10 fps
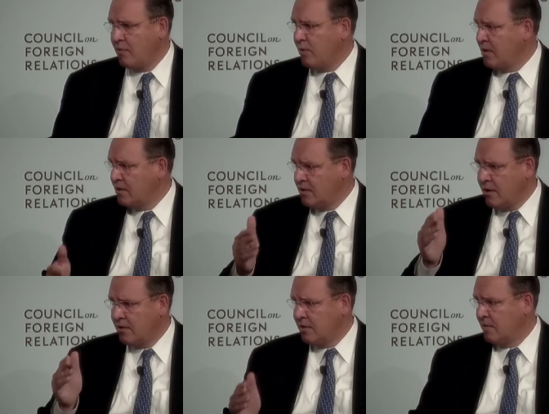We can
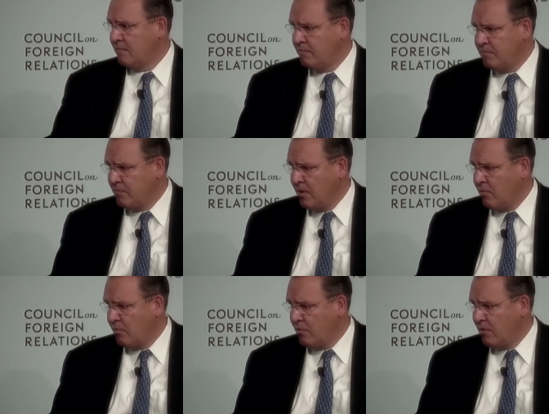cut um, you know,
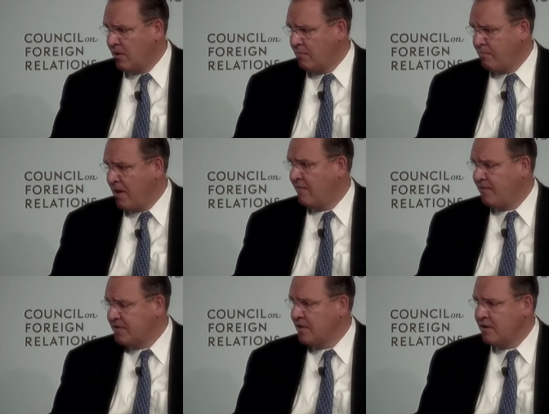uh,
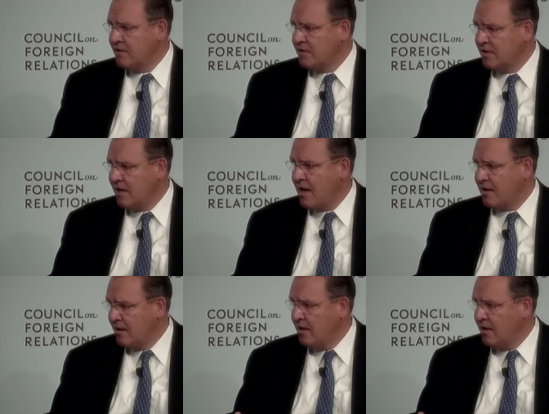benefits and things like that.